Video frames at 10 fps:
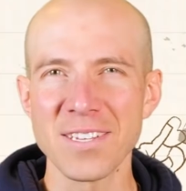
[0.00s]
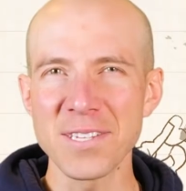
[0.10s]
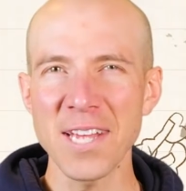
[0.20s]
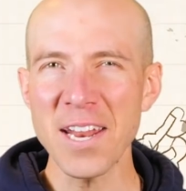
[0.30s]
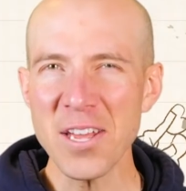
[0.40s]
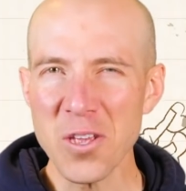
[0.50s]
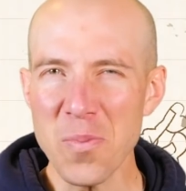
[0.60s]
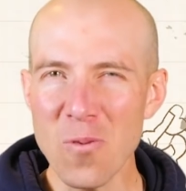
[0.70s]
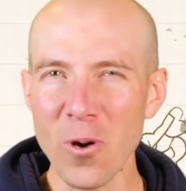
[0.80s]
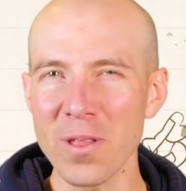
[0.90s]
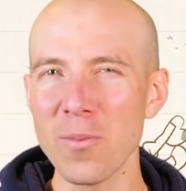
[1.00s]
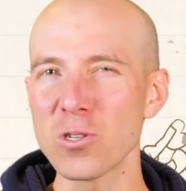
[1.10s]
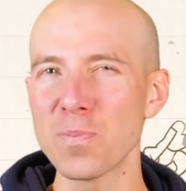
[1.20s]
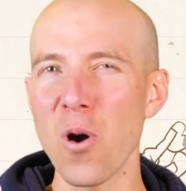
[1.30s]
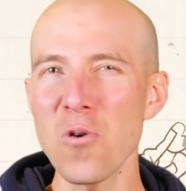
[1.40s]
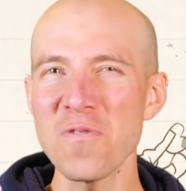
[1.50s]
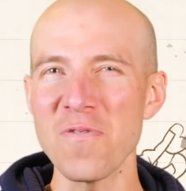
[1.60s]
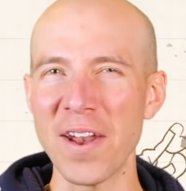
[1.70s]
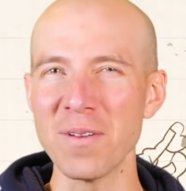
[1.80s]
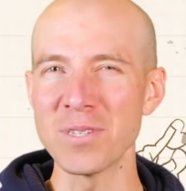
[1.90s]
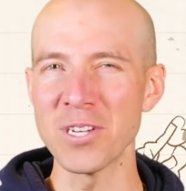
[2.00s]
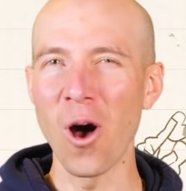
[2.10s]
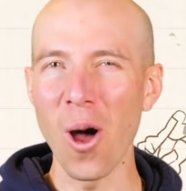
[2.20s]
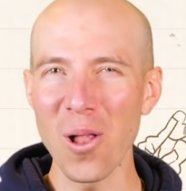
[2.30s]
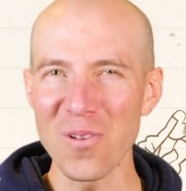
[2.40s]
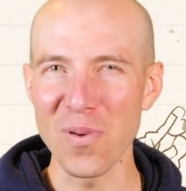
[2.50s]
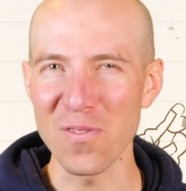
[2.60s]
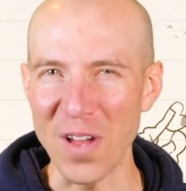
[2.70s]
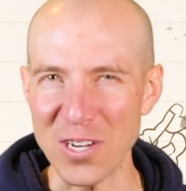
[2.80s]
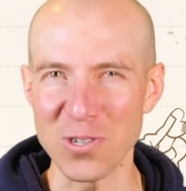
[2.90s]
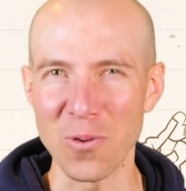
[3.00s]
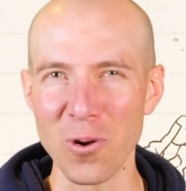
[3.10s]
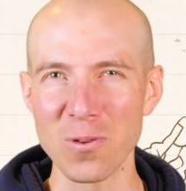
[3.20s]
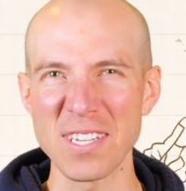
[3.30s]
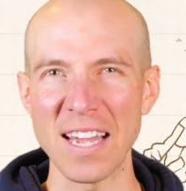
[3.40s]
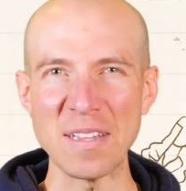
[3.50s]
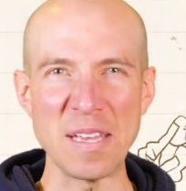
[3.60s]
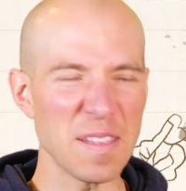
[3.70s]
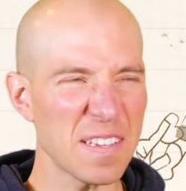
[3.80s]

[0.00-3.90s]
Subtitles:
Descending can be one of the most potent venoms in all of professional road cycling.